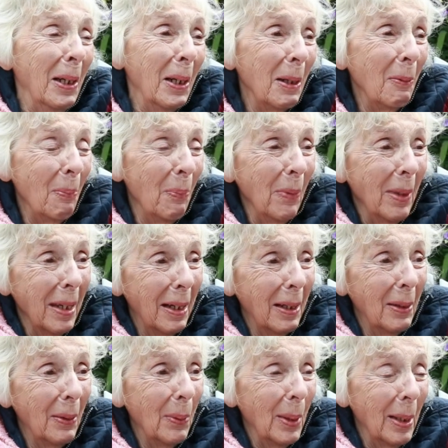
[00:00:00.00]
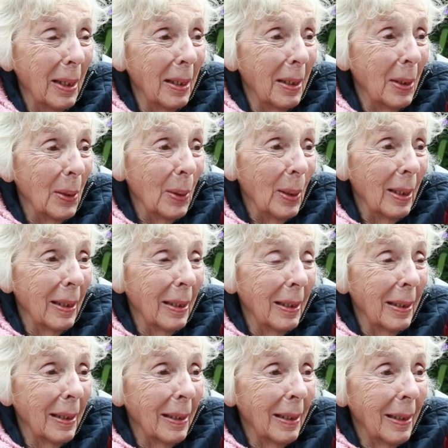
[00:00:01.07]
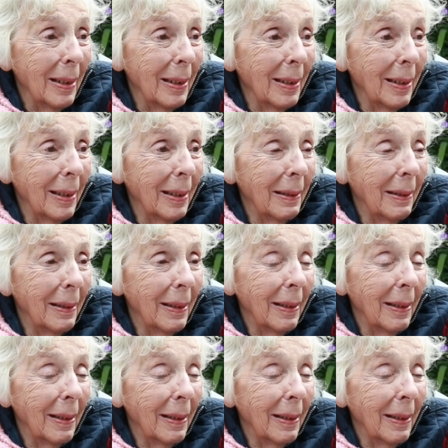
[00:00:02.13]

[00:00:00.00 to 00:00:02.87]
Is that why she eventually decided to get a car?